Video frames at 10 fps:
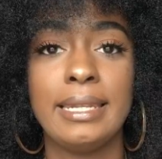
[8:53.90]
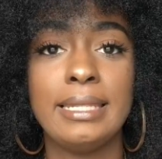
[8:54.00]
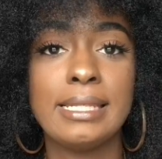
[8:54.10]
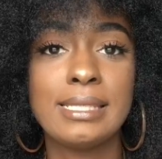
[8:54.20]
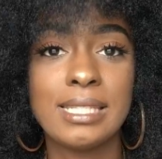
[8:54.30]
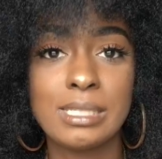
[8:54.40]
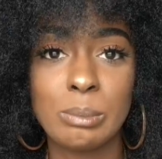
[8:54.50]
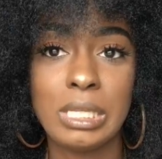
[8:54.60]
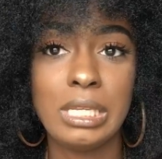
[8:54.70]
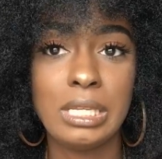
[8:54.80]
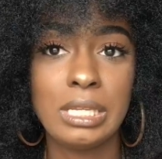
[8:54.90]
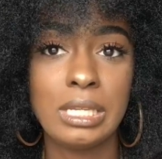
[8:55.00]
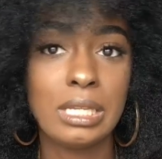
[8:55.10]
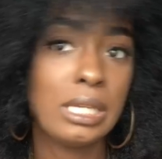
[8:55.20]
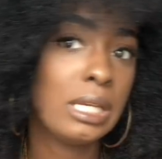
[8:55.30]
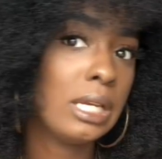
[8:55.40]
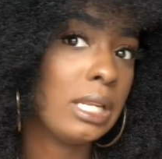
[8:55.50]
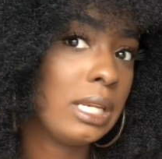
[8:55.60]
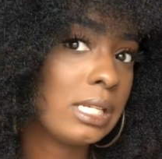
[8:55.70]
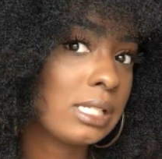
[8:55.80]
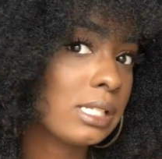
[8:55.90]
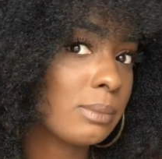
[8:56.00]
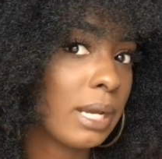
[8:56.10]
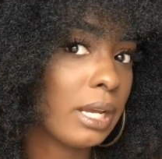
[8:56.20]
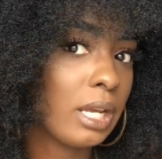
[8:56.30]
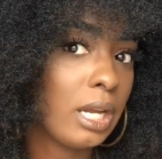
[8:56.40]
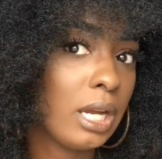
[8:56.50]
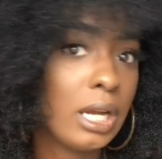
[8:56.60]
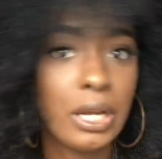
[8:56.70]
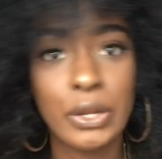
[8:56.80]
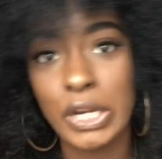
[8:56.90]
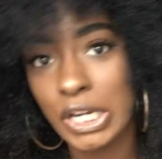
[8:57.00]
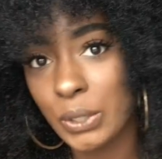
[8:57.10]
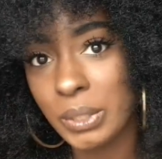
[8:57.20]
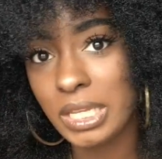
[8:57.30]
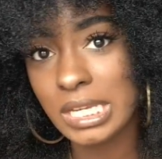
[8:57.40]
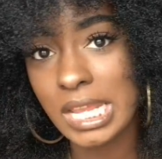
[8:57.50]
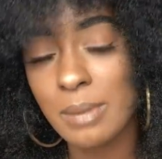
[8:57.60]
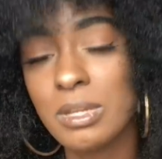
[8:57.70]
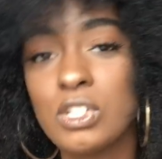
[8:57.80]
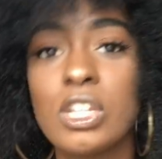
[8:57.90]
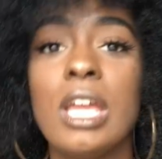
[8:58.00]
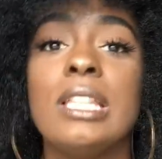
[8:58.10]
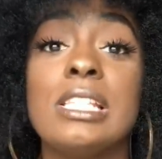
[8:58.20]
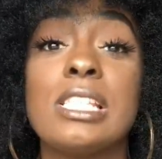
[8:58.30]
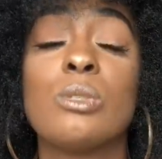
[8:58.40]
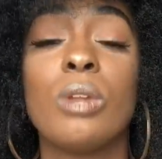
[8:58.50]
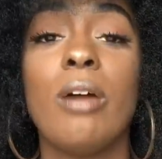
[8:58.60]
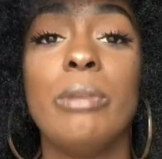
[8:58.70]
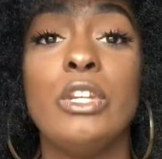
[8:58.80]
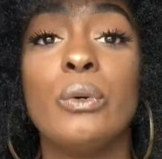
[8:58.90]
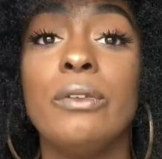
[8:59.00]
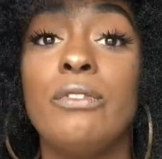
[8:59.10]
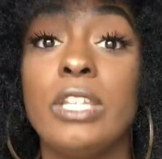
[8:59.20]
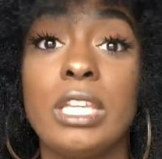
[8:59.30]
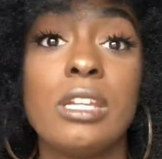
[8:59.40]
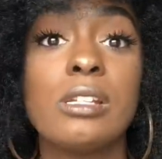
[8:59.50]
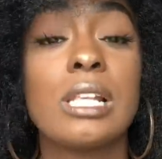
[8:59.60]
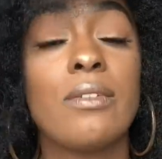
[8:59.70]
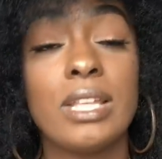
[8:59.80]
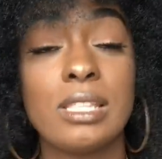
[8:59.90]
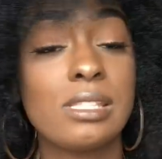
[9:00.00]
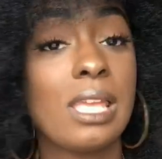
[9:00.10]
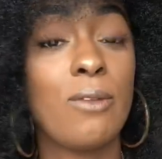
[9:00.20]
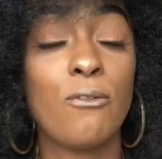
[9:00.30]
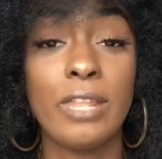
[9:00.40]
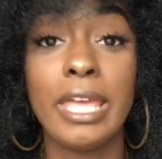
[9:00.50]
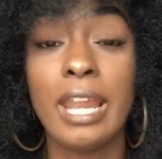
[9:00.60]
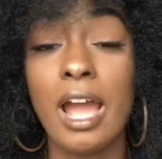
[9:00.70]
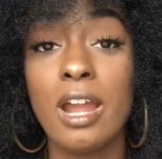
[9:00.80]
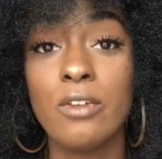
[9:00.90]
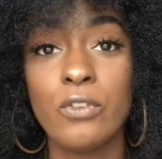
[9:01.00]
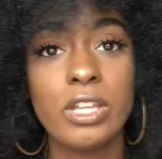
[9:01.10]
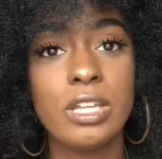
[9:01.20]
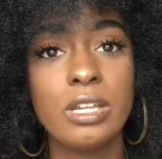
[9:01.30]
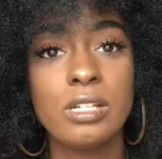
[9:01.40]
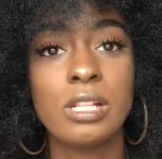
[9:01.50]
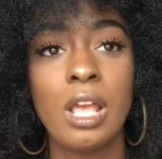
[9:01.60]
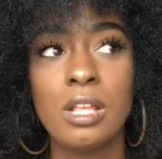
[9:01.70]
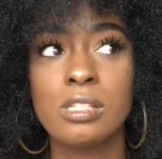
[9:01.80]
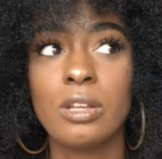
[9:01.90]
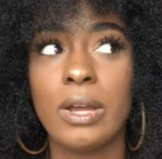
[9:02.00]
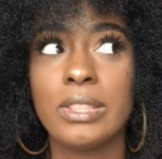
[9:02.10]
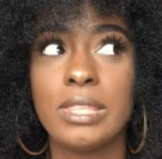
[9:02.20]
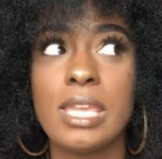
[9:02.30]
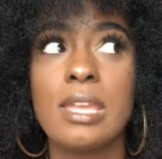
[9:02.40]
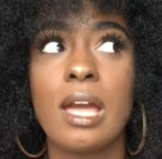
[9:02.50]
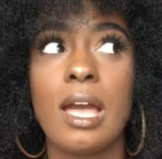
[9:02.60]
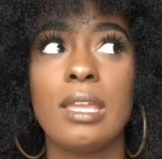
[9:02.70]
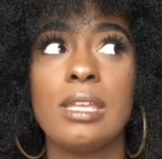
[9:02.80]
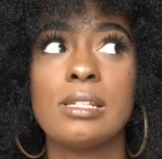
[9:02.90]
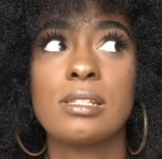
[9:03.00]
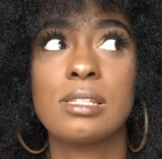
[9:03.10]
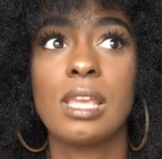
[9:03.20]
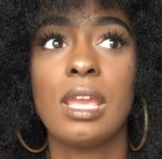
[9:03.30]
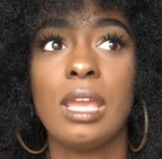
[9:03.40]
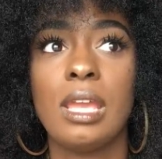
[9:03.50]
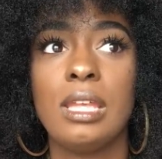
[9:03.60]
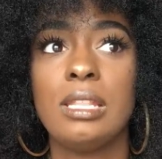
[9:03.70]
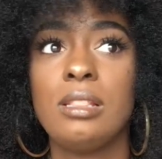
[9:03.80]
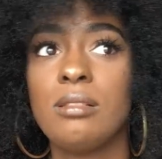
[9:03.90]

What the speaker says: this is me. This is my hair. No heat damage. This is what I've been doing for years. I've had the same flat iron for years, so I think I can say